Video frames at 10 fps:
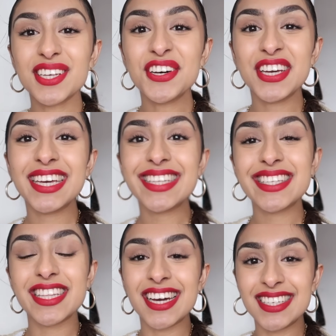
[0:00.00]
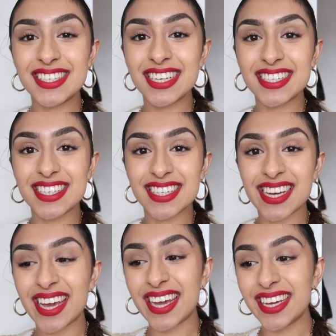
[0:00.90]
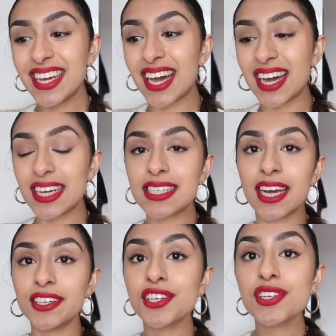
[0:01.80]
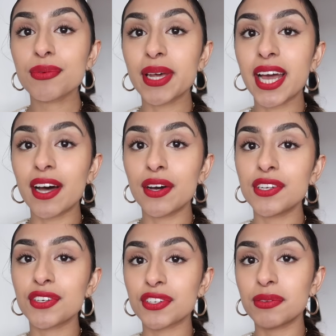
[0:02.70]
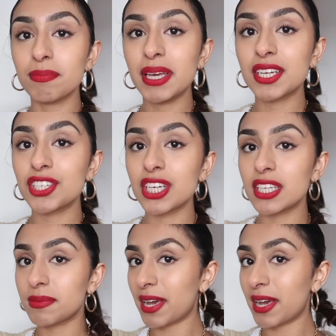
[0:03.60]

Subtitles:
so it is Thursday today and I just went out and took some pictures.